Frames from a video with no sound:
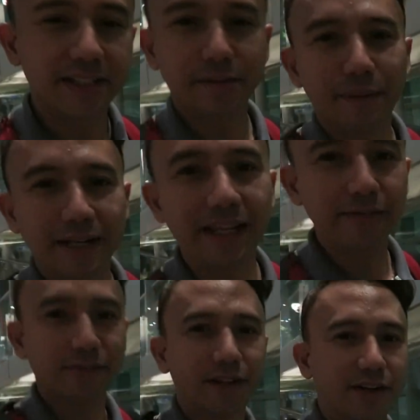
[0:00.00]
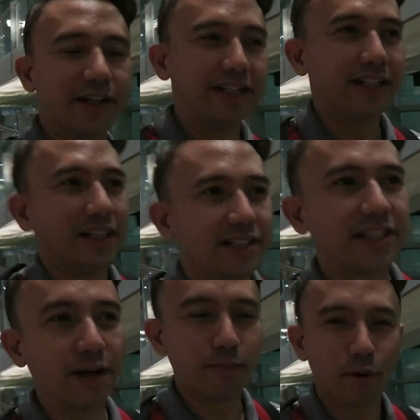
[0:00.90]
That's my life here in
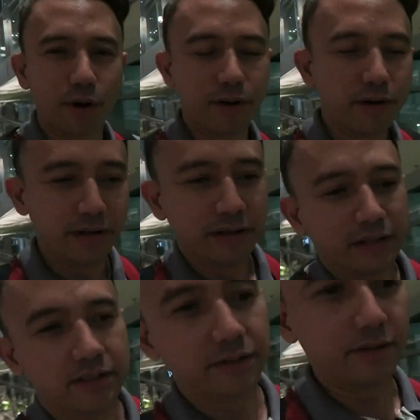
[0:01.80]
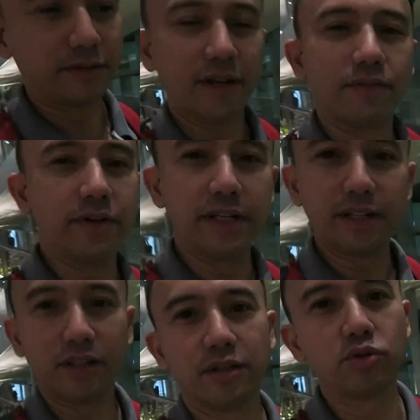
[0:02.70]
Singapore. So
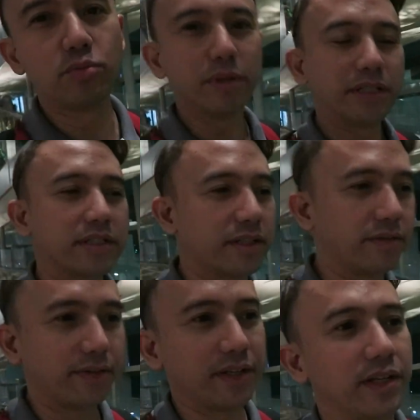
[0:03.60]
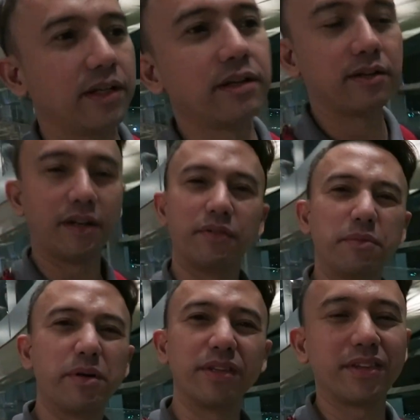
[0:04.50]
every 2 months,
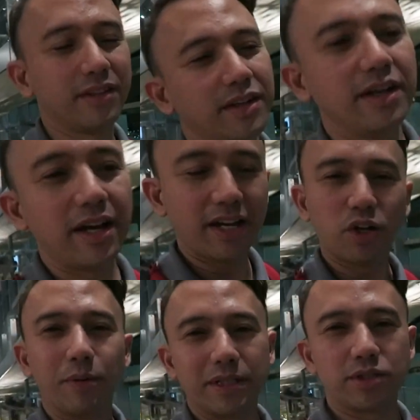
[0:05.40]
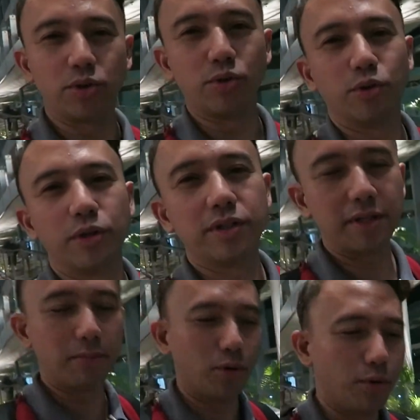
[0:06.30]
every month, I go back to
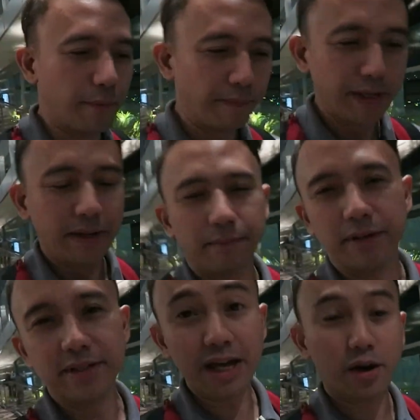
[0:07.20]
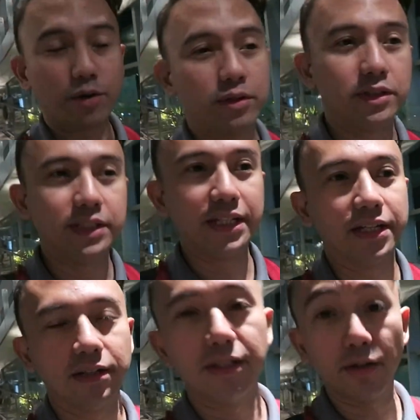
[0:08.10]
Cebu. Because now,
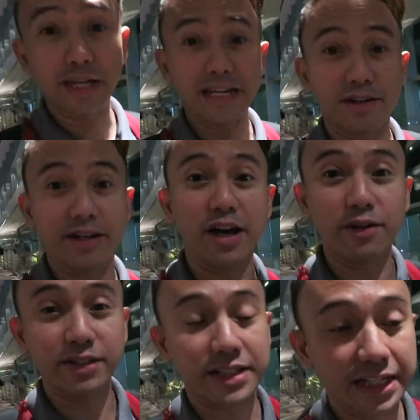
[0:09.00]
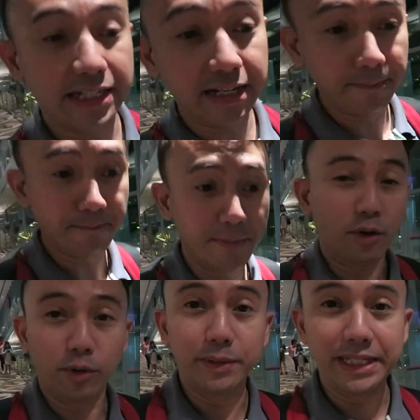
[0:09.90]
the occasion now is that I
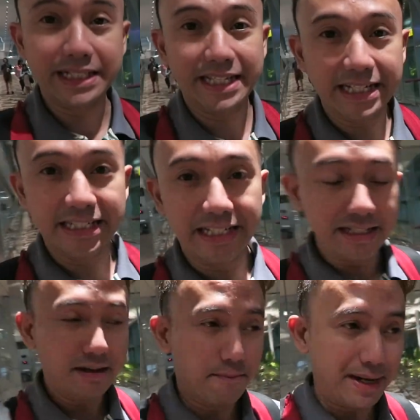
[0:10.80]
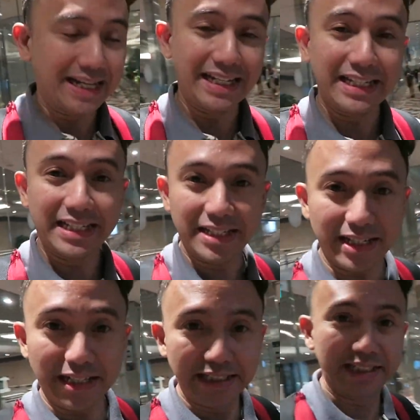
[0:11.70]
will be attending my
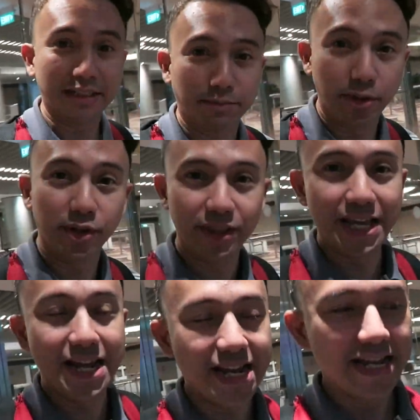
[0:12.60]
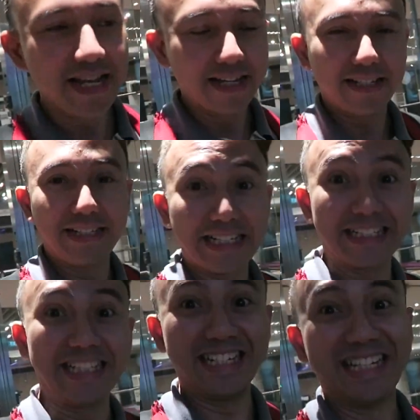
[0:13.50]
son's birthday,
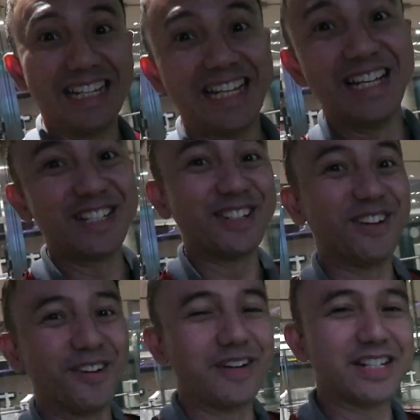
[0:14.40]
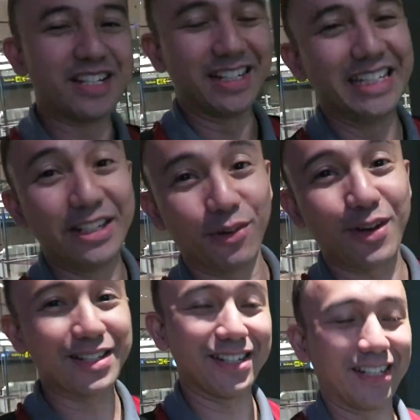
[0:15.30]
Dustin. So he
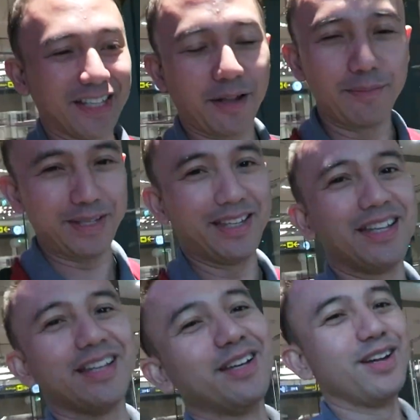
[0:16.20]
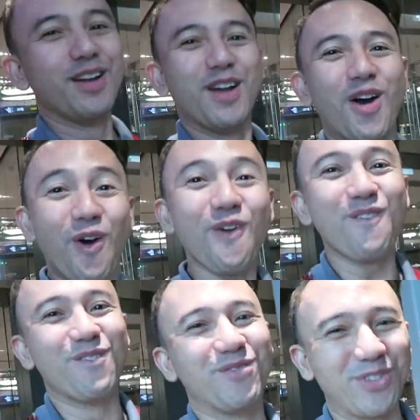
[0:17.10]
requested that I'll be
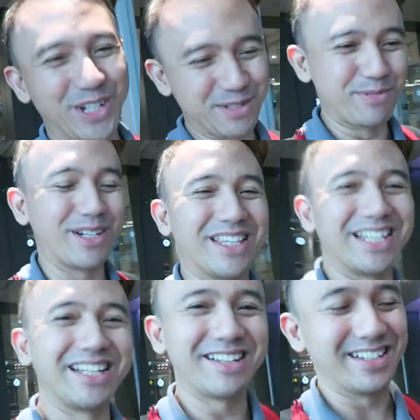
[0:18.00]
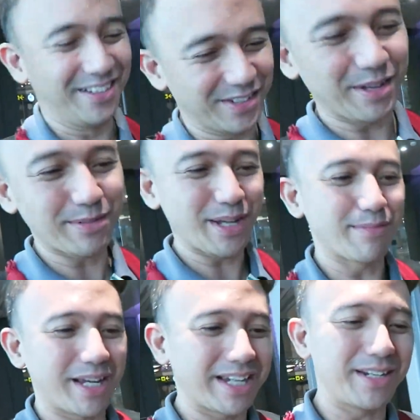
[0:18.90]
home for his birthday. Because
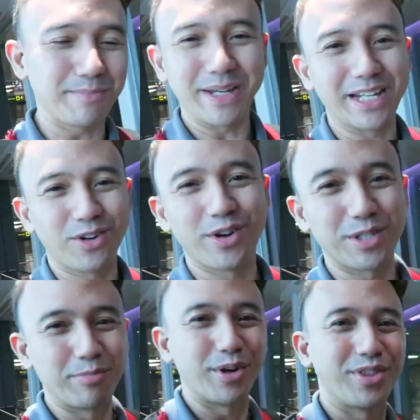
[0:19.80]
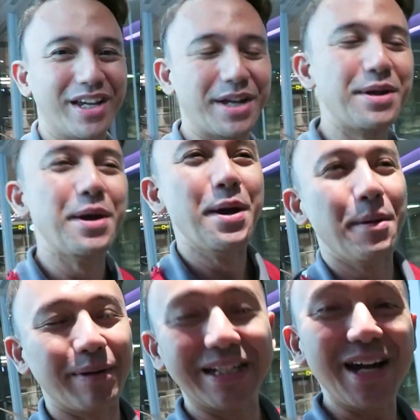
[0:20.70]
sometimes I cannot make it on his birthday.
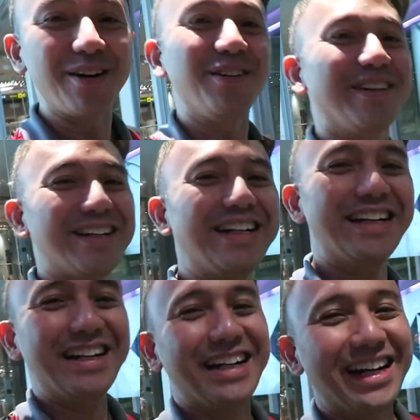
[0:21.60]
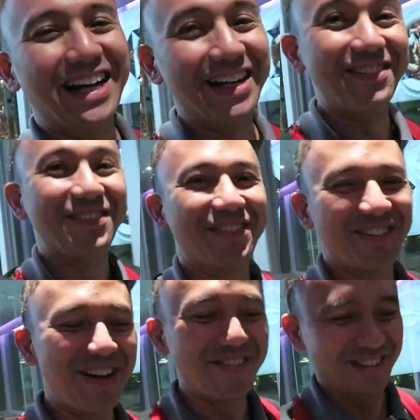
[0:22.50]
But now, I'm
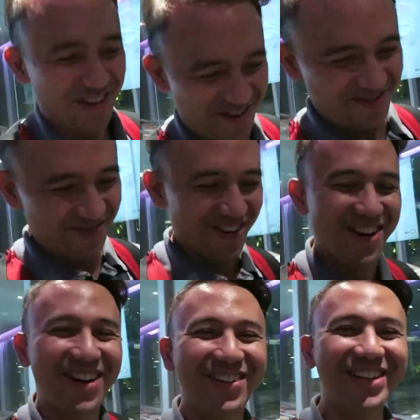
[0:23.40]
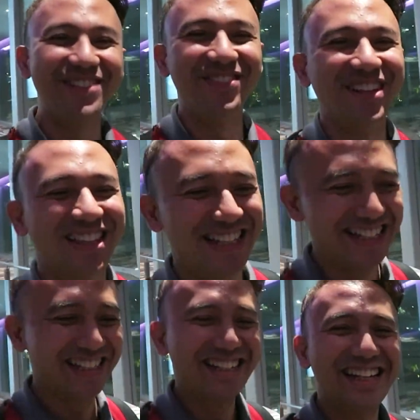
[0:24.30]
coming home for his
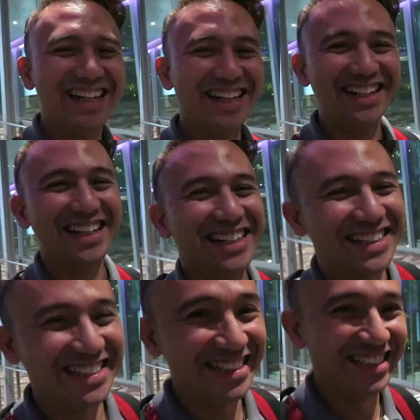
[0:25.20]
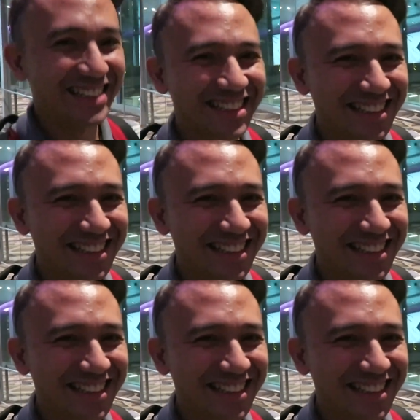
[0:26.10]
birthday. All right, see you.